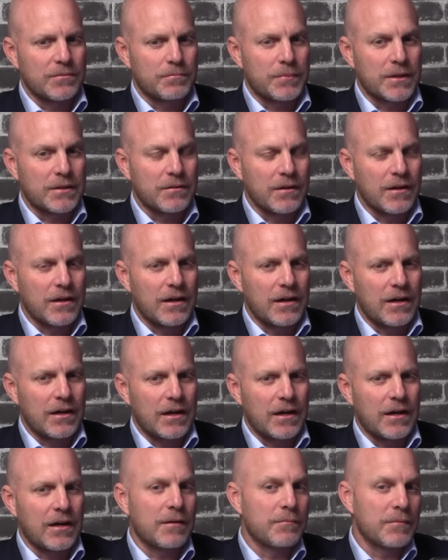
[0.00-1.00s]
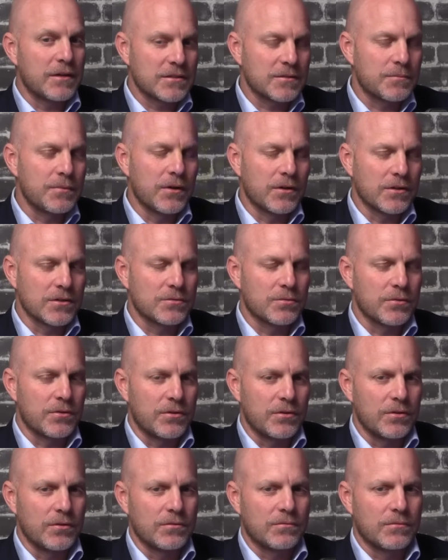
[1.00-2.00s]
But I must be honest
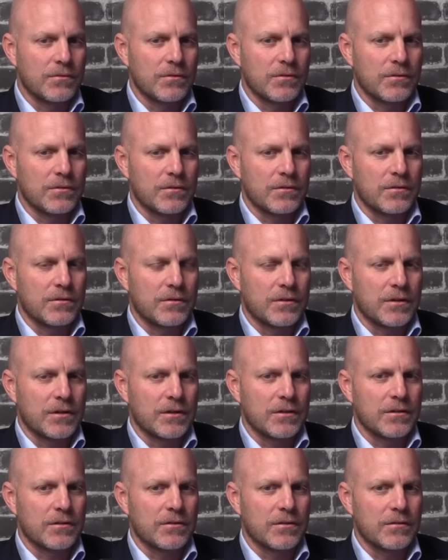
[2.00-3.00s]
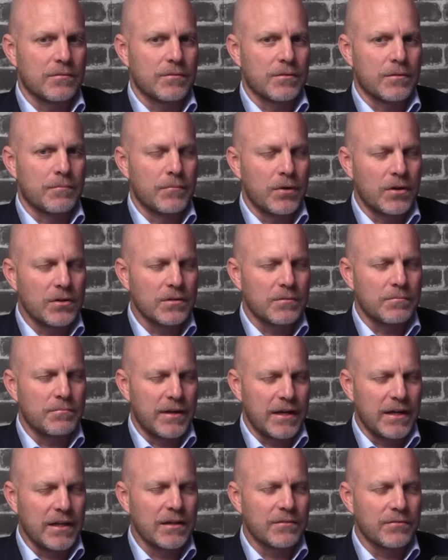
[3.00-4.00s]
with you.
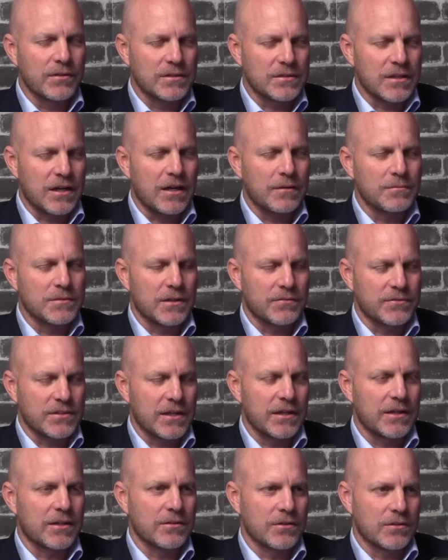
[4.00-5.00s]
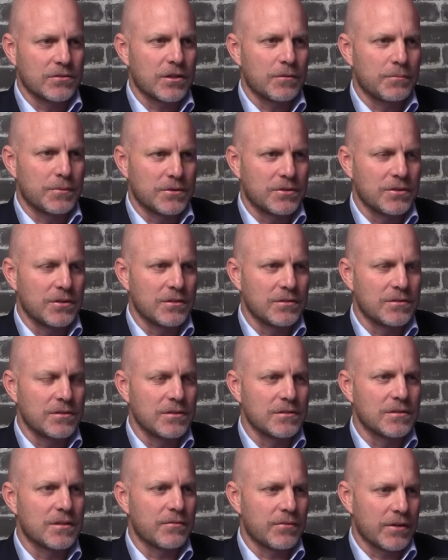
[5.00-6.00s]
Many of the times I've taken those
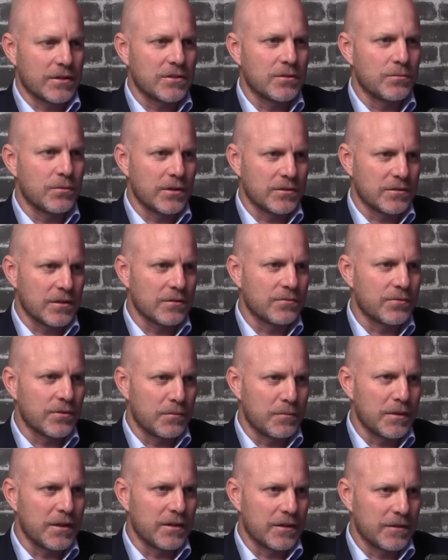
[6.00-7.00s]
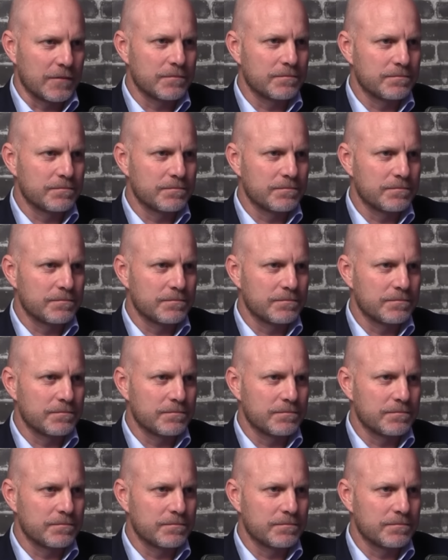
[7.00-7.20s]
opportunities, they've actually worked out for the better.